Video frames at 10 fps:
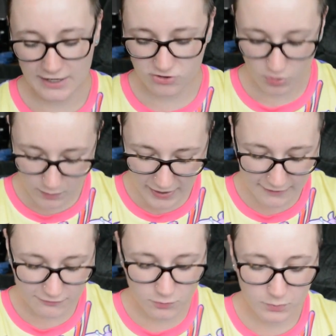then I don't
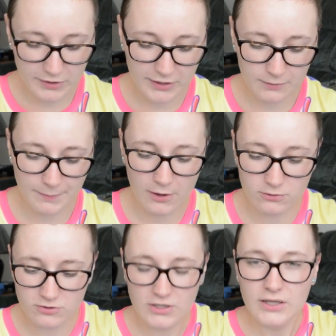have to worry
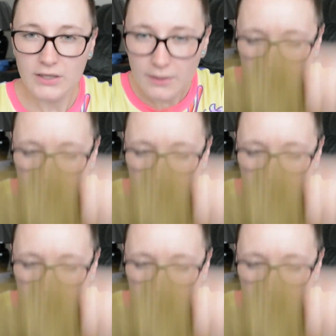about